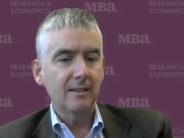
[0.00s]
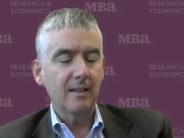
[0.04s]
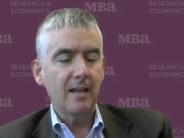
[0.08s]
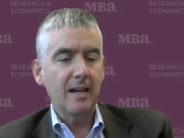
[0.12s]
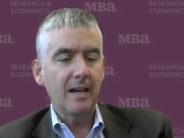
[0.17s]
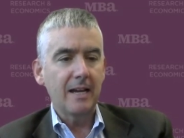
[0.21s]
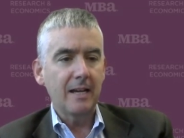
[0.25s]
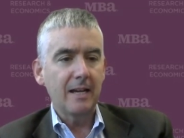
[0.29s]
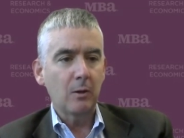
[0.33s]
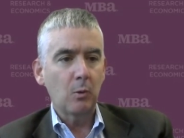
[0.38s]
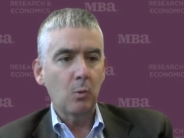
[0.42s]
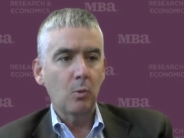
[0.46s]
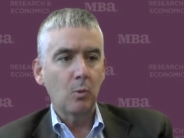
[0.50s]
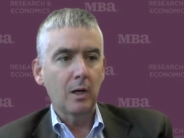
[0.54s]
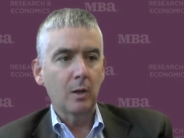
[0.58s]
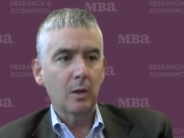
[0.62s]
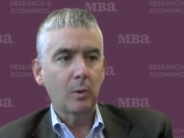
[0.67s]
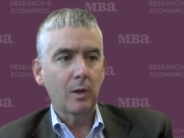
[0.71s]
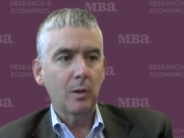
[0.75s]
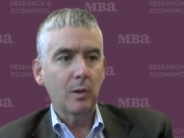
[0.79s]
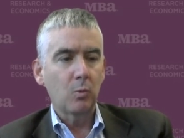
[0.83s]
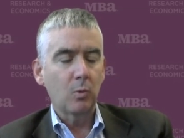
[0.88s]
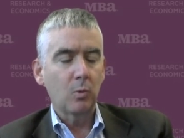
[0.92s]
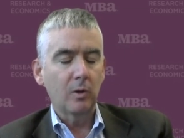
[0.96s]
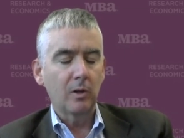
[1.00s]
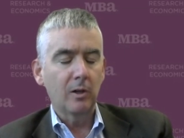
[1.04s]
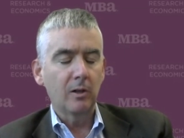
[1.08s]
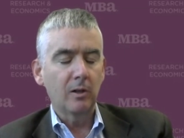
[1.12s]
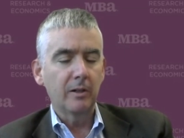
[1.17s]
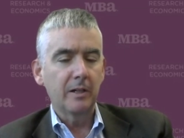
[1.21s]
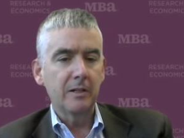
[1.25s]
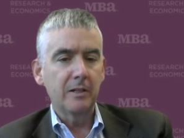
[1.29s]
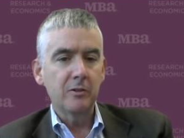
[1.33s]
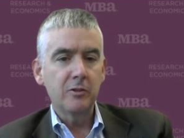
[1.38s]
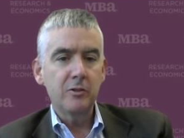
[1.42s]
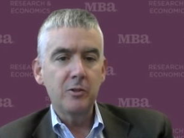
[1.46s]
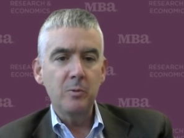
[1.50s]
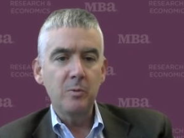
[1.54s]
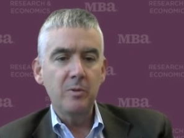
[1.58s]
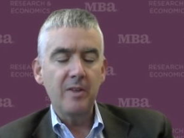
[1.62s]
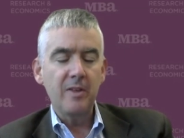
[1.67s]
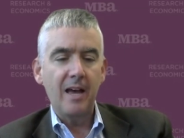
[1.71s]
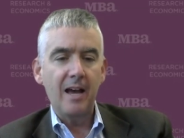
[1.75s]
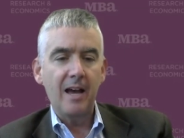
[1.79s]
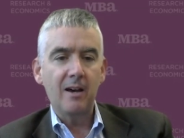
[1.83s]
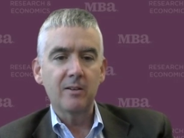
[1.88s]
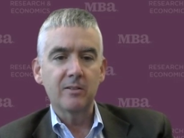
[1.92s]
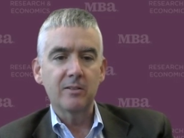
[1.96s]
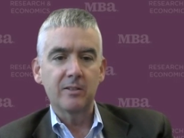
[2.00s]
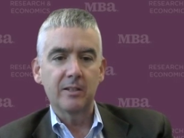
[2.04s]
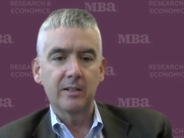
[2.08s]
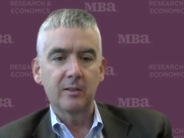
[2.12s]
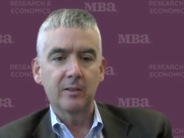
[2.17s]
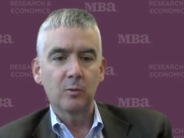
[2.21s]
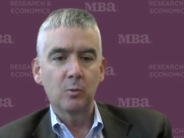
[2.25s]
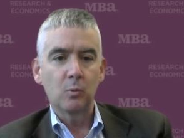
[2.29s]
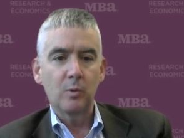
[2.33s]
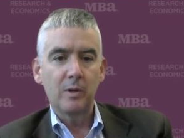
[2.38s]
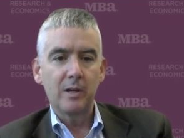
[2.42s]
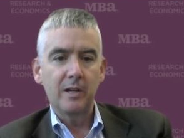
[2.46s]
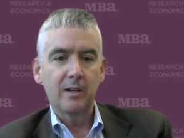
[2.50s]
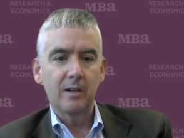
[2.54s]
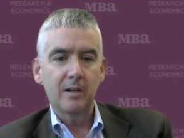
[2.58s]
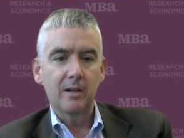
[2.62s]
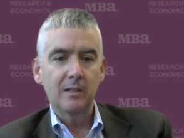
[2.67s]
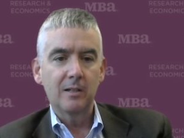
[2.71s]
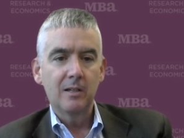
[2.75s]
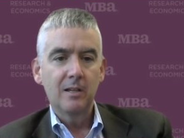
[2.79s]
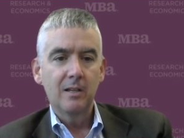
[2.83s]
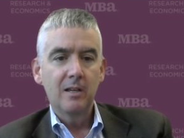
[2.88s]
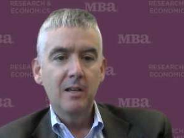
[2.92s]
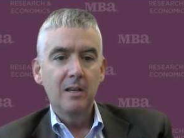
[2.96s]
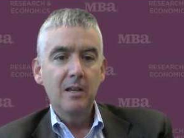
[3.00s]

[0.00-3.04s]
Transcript: like where we were in 2000, where